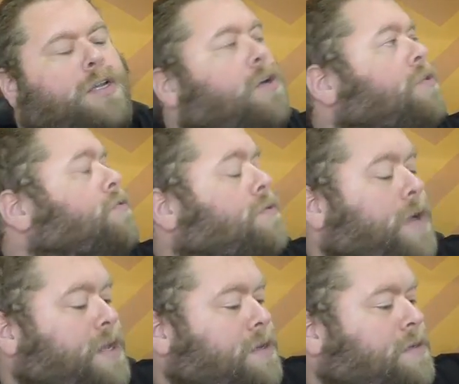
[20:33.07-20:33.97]
No, Luke,
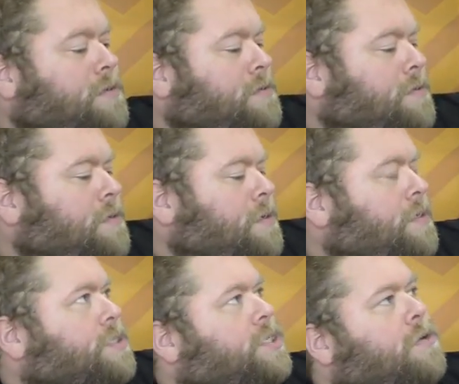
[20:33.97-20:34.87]
wait.
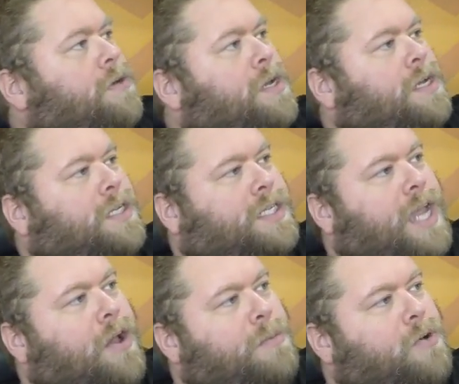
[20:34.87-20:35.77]
So see
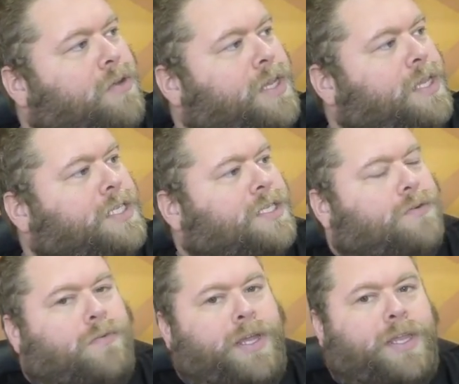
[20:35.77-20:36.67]
how I'm holding this
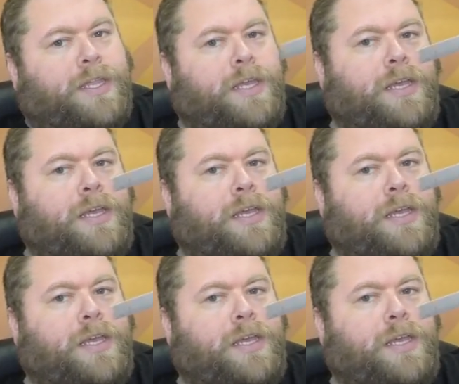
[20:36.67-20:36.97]
with